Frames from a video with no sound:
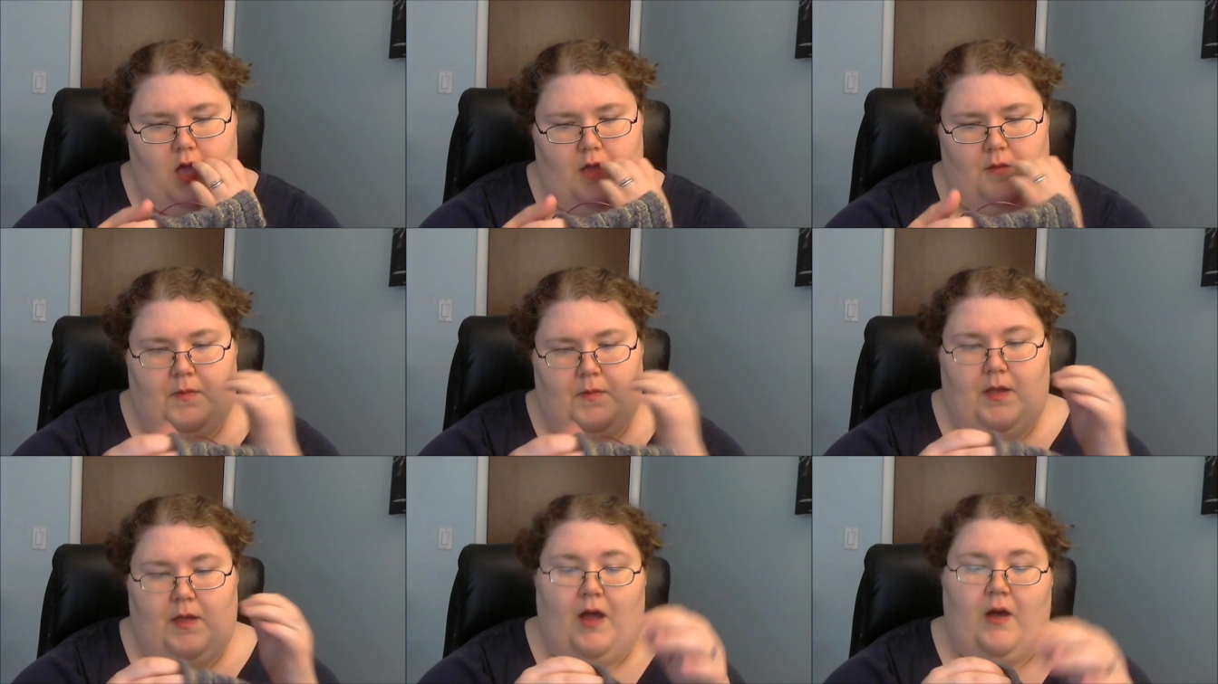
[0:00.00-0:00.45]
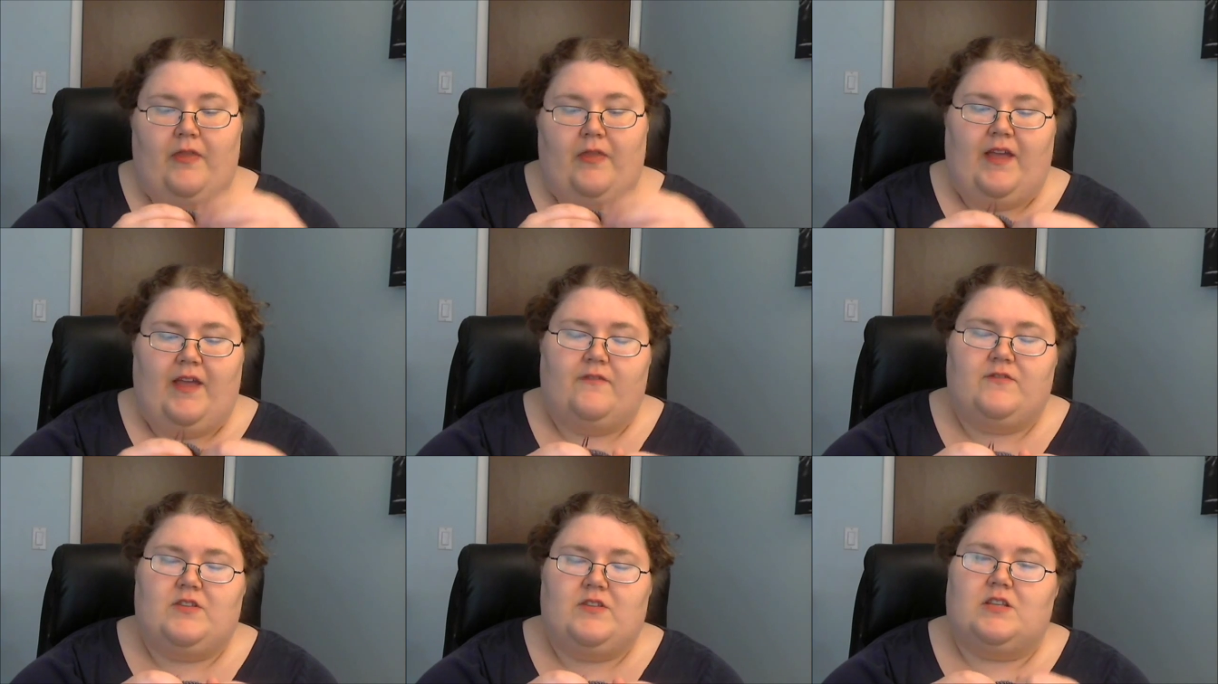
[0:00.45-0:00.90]
I
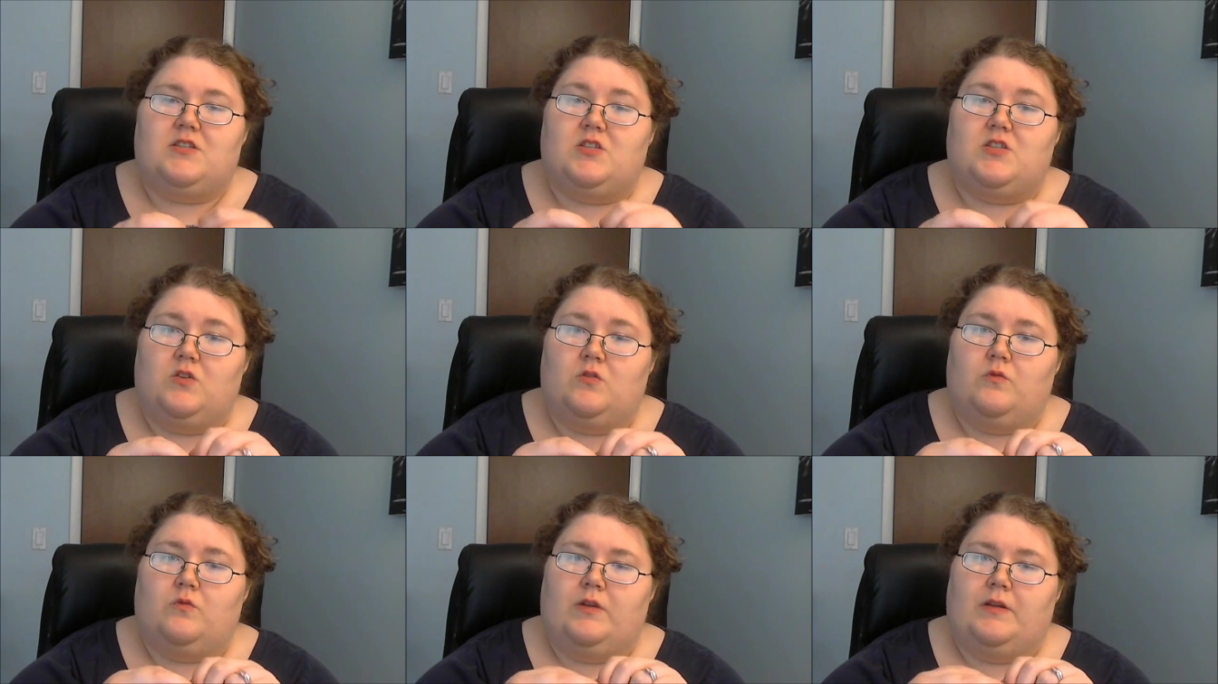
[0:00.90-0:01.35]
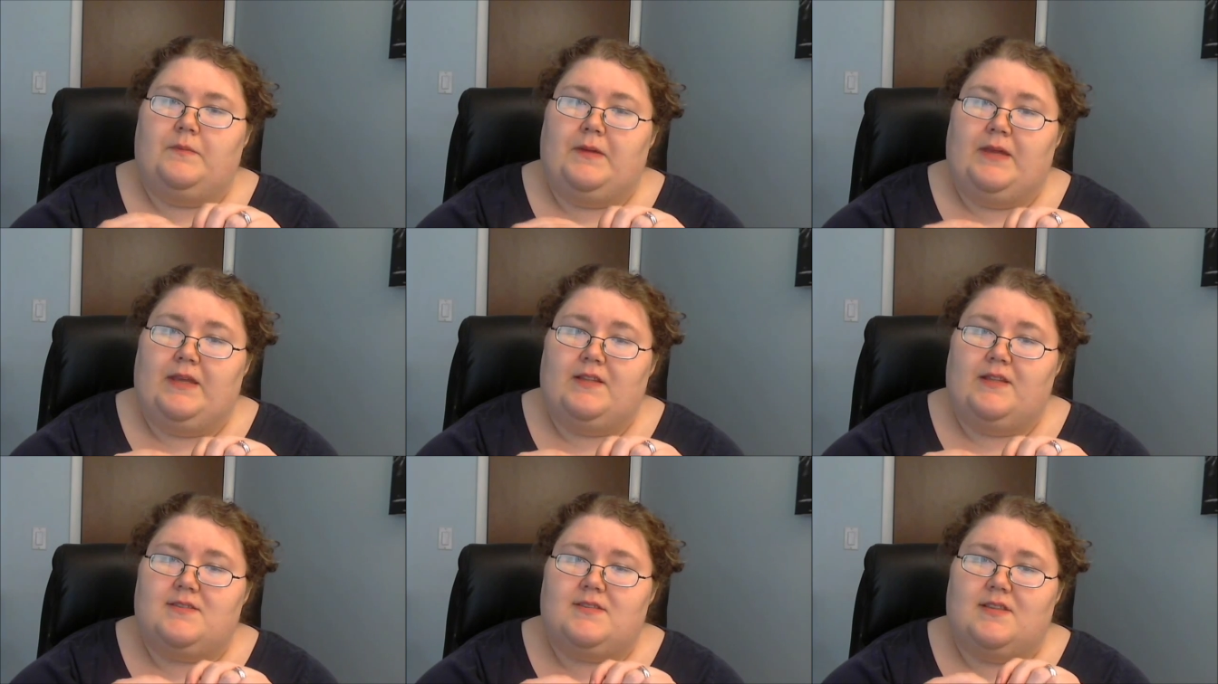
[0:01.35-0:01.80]
think I've done two
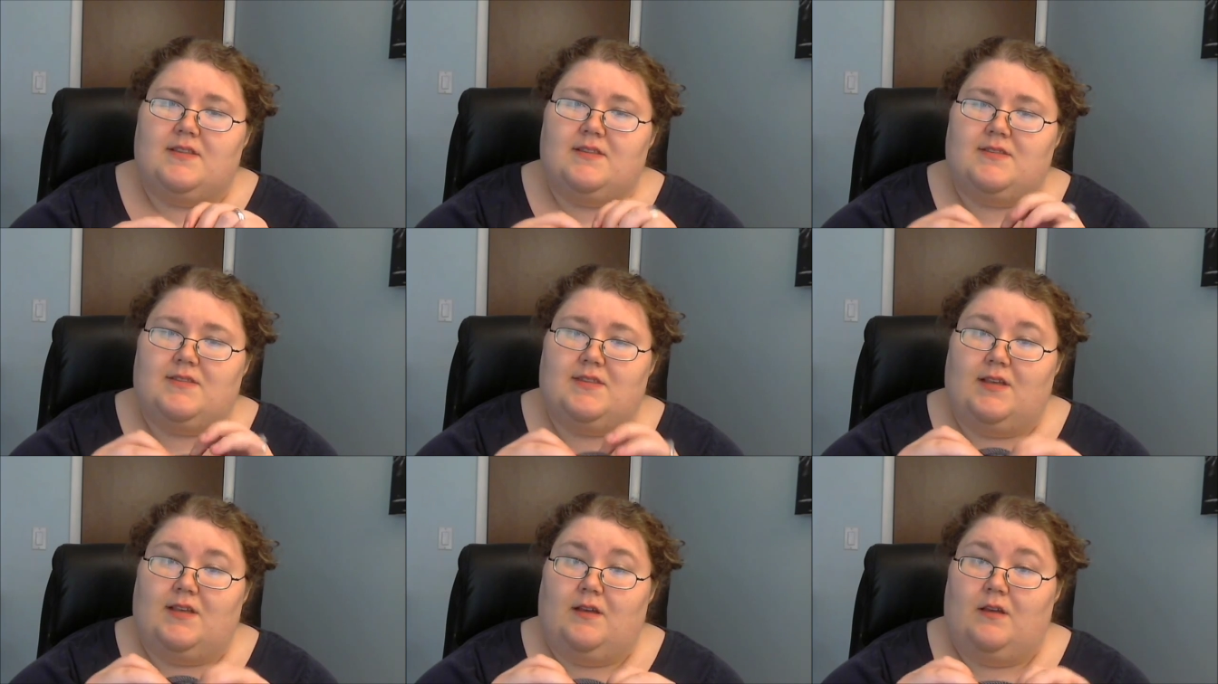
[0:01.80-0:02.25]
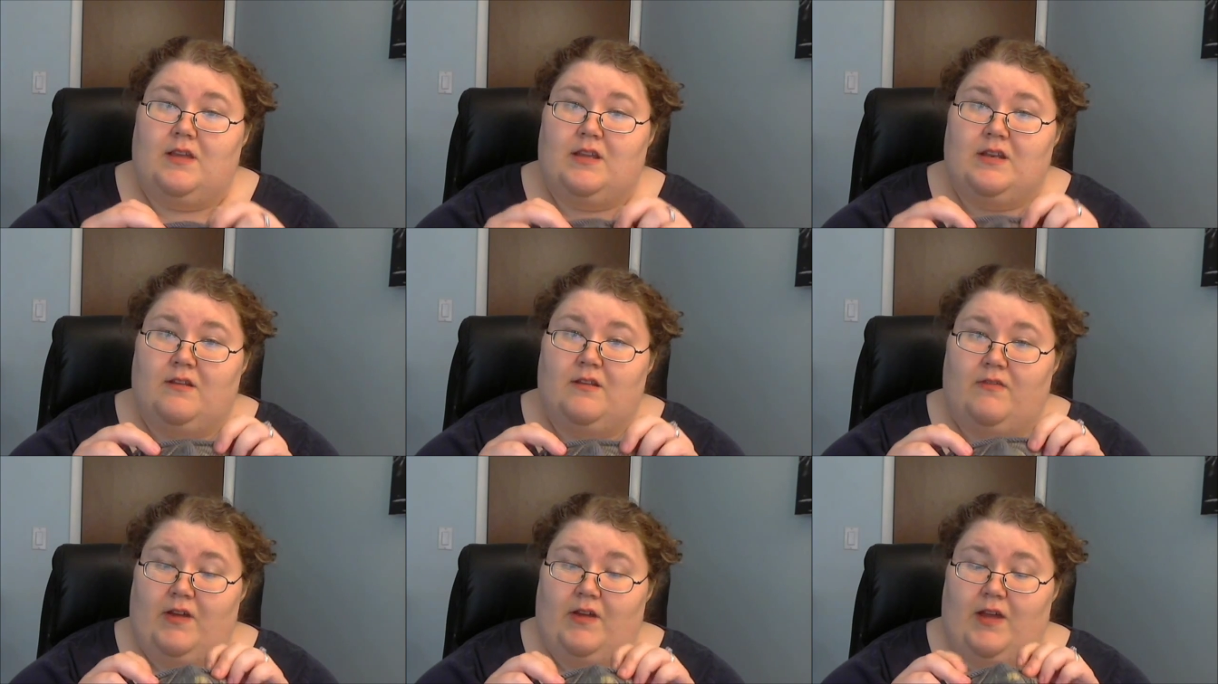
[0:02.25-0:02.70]
repeats since the
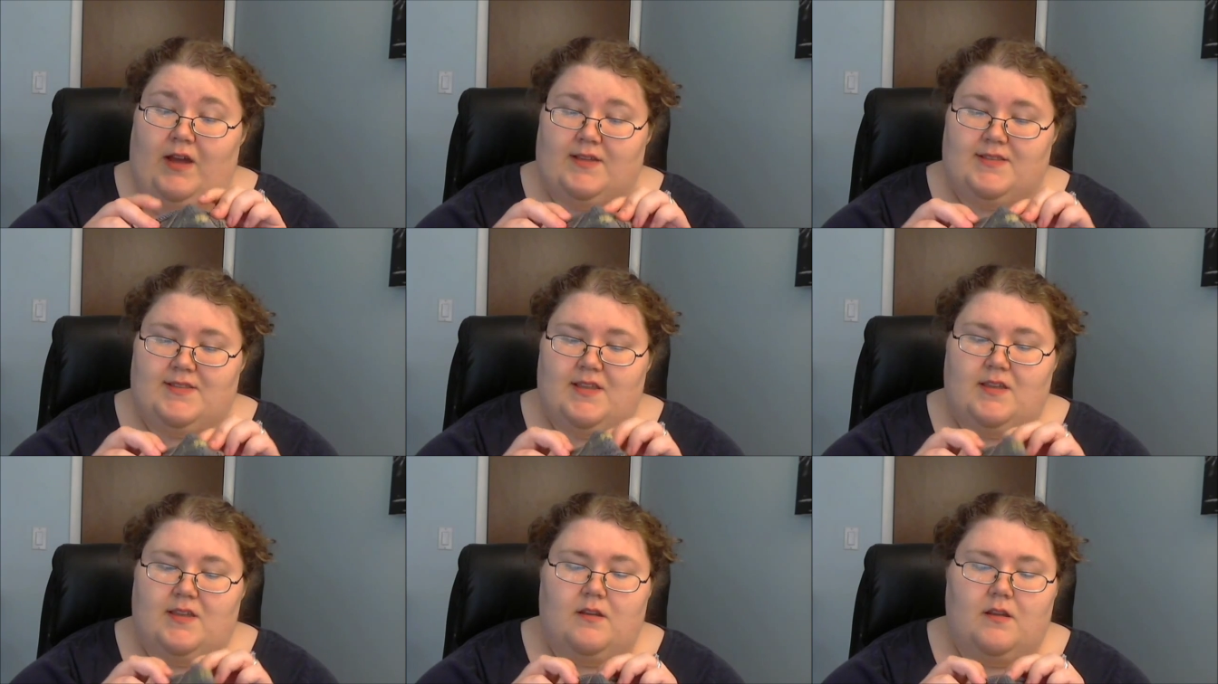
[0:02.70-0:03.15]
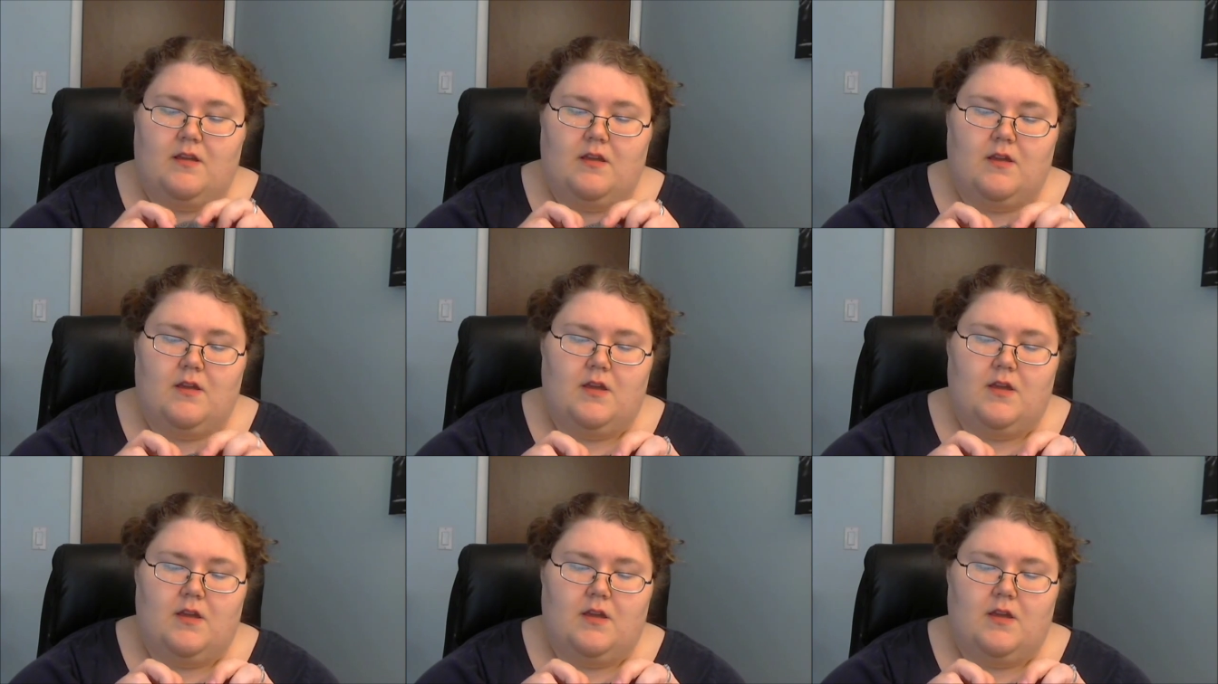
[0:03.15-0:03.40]
end of the gusset.